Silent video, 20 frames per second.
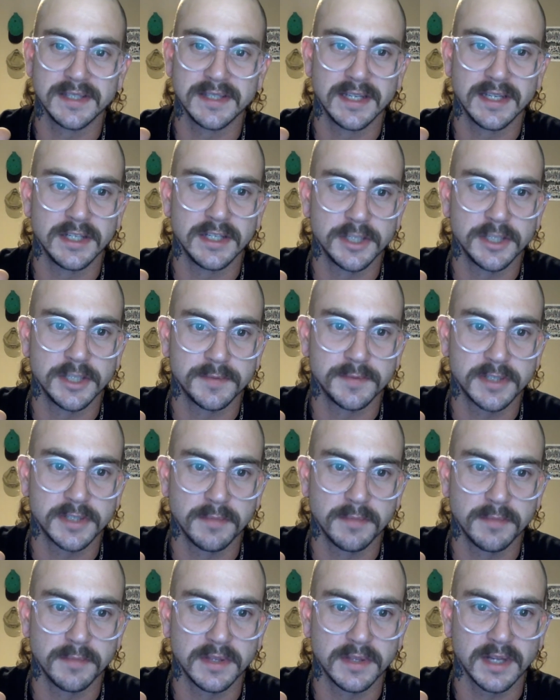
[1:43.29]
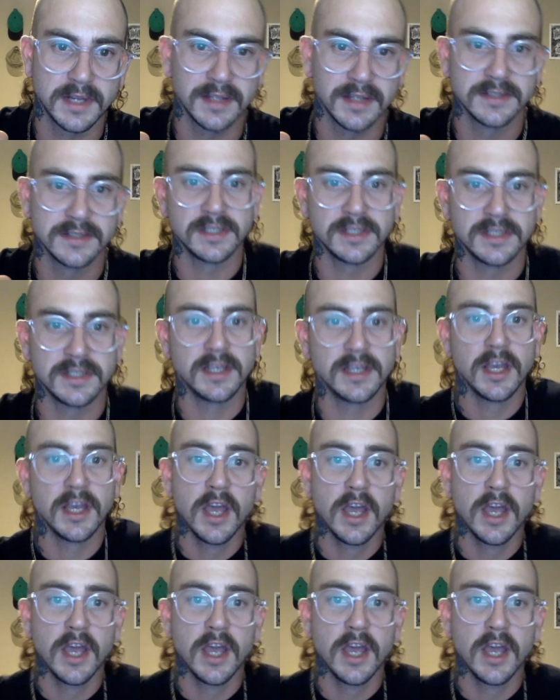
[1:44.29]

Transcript: in Egyptian mythology,